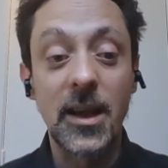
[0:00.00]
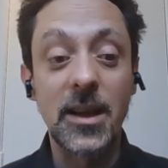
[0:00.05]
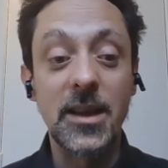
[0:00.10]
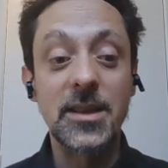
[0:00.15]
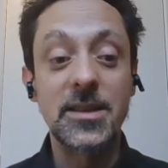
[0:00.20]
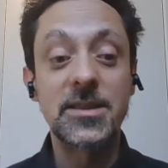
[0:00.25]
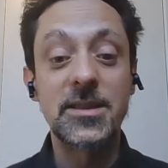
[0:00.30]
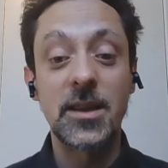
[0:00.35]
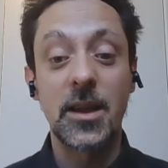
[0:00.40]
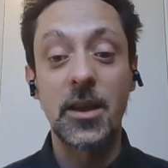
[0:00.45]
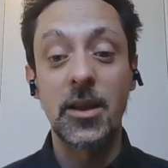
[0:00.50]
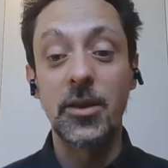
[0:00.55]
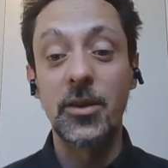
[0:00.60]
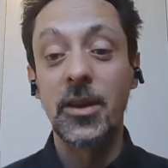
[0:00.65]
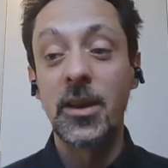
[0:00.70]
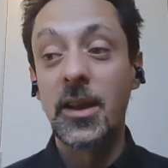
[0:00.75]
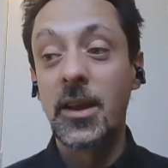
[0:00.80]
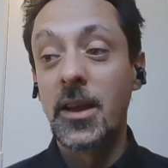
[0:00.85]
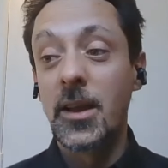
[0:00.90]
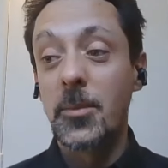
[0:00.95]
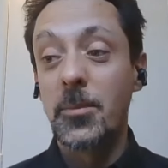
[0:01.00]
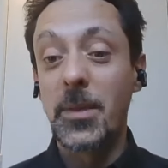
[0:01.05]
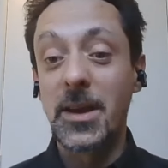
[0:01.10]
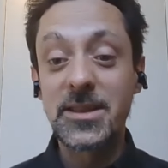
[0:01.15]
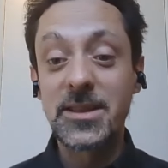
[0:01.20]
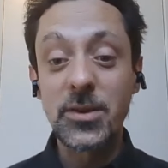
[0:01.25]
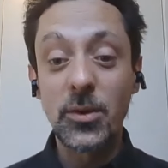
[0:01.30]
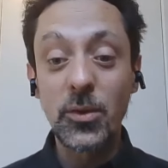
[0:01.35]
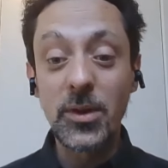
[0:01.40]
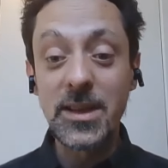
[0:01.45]
So my
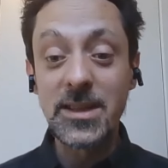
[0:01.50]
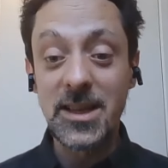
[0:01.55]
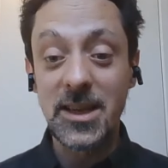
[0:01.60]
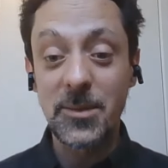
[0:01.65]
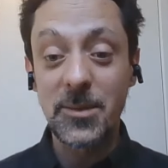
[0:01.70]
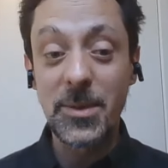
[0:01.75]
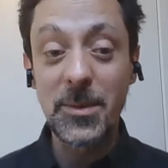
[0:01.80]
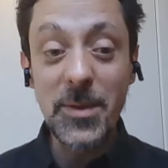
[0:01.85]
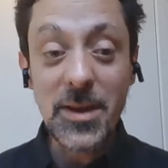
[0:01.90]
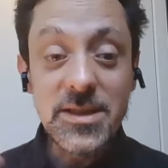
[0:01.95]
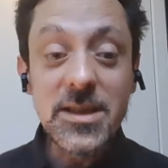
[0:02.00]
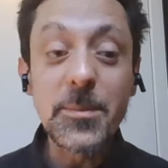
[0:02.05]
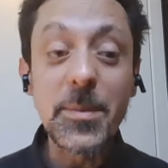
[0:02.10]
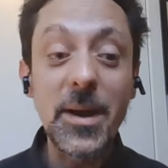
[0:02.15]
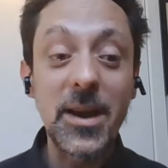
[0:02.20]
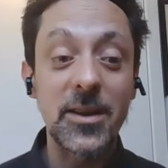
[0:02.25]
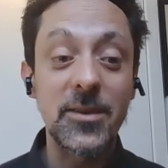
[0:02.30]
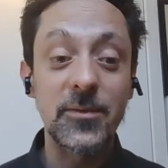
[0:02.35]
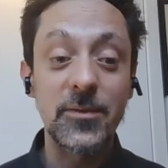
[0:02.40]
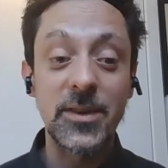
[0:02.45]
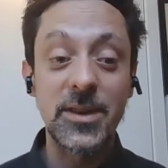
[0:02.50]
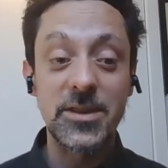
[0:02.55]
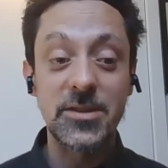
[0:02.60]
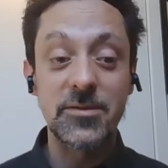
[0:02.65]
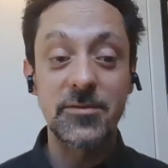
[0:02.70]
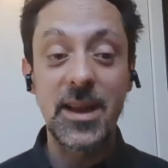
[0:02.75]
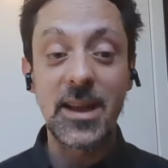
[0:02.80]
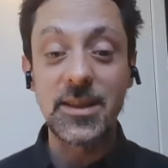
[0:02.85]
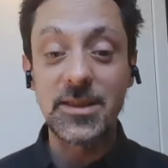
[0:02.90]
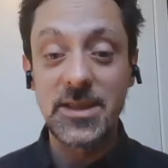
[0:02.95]
talk is going to be mostly about virtual
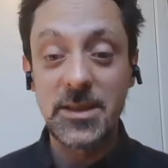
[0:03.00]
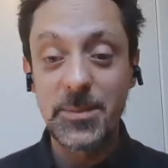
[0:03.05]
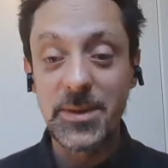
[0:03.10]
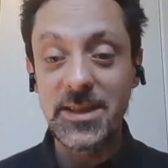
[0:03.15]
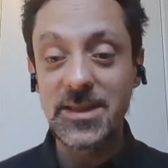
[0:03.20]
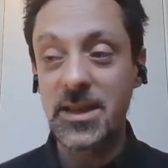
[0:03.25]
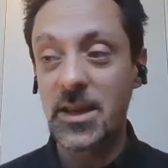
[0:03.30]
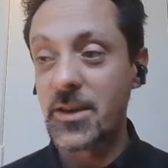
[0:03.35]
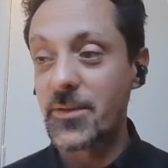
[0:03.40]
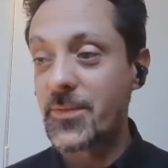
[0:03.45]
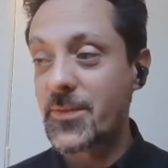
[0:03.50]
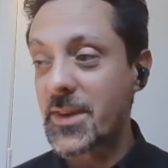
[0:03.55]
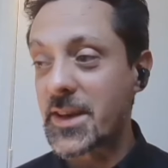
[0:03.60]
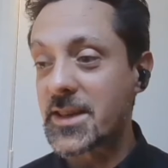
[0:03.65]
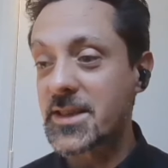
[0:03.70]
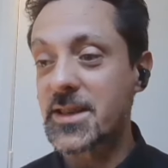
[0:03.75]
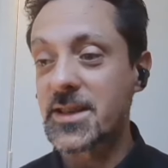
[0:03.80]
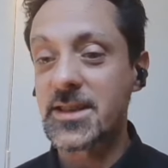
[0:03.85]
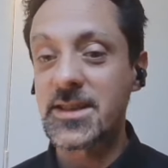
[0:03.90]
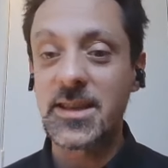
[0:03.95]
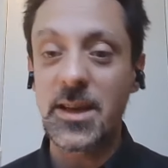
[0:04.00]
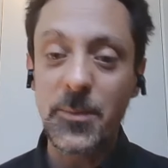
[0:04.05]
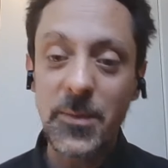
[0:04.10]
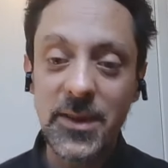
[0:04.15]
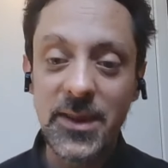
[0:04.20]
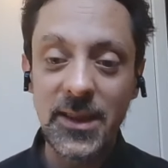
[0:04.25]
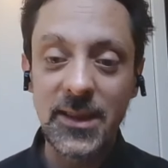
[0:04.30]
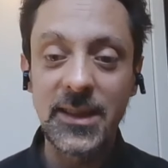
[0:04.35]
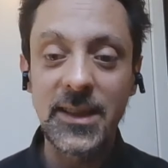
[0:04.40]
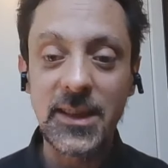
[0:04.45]
reality, but it's going to feature some of
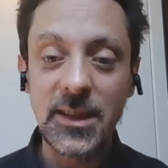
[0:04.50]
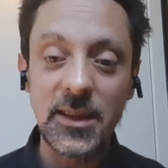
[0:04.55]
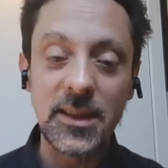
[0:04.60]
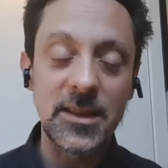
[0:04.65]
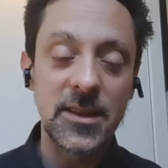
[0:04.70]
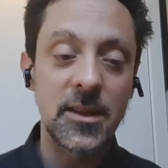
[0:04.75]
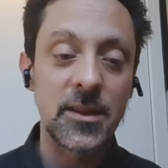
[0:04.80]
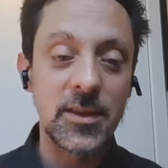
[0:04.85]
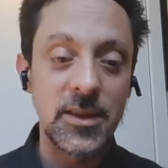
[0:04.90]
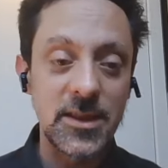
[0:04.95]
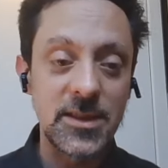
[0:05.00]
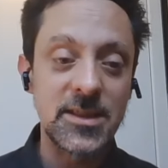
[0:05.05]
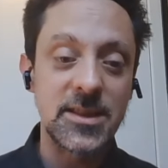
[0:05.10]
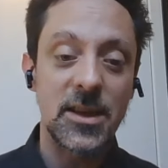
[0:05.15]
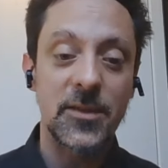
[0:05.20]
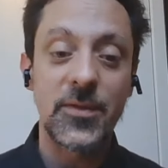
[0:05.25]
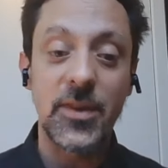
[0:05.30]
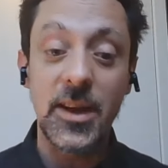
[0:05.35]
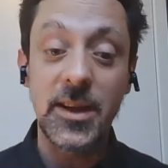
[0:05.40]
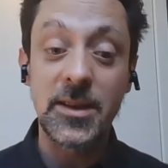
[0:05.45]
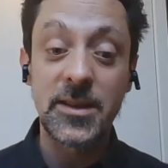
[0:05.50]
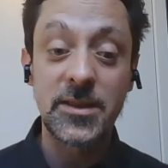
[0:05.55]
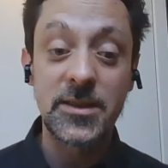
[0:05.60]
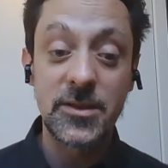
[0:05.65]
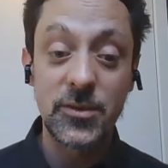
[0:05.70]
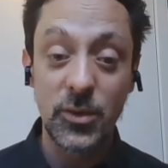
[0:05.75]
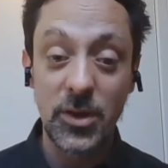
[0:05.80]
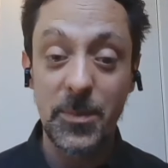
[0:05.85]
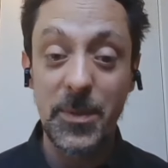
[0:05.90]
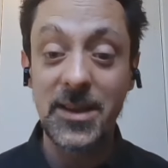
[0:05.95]
the stuff I
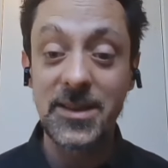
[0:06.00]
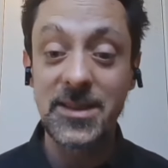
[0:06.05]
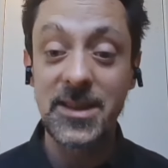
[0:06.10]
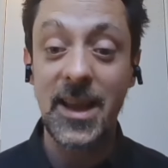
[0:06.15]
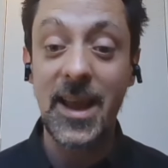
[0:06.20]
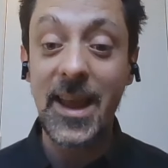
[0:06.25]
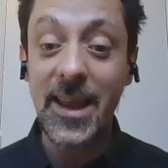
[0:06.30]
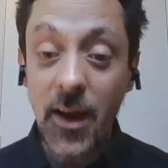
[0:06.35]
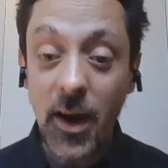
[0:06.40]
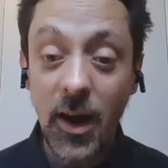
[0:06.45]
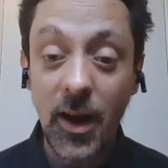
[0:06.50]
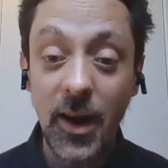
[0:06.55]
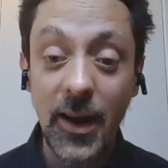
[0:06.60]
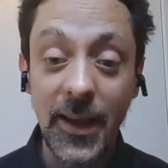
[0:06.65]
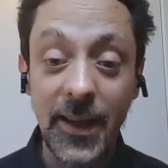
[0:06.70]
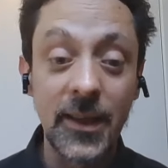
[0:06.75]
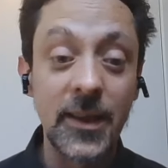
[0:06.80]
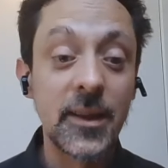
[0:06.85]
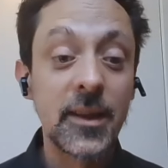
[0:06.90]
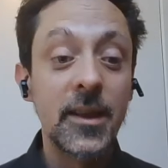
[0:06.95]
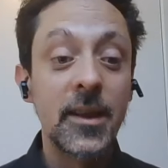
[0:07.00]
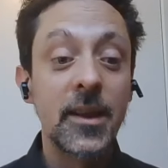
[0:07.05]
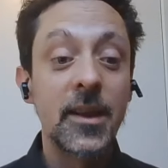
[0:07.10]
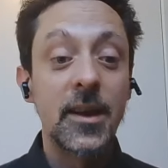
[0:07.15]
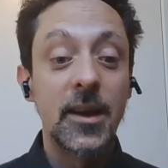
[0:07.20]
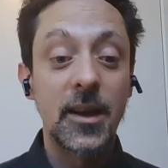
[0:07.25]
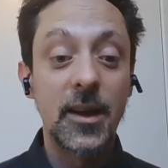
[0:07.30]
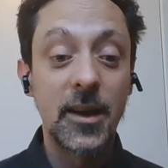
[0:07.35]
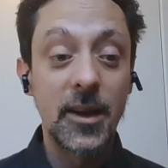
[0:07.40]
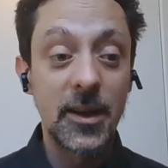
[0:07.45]
talk about AI
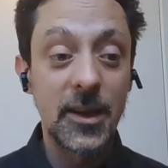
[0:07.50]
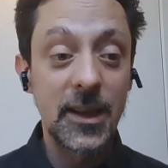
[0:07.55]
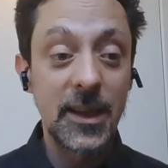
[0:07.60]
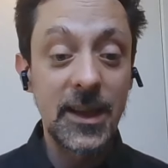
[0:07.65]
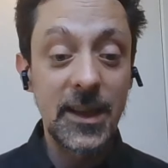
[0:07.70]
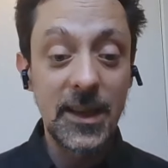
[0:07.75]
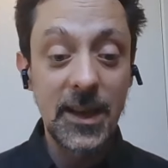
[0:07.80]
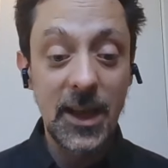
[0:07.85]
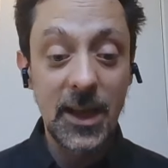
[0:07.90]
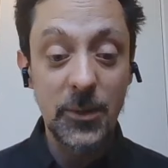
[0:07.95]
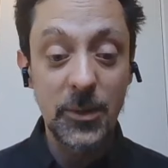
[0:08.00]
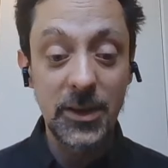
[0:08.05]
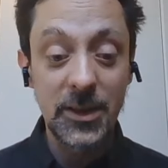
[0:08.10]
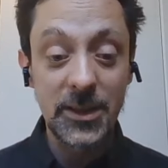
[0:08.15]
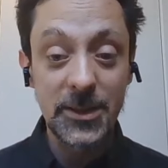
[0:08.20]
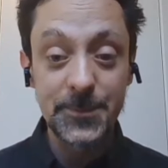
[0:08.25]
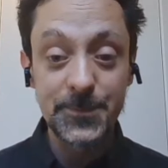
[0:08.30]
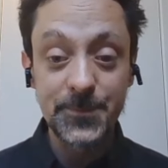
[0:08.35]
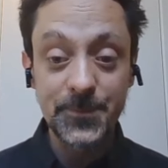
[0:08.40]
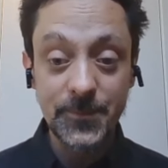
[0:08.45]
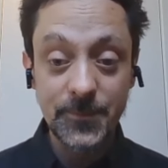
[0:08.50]
in our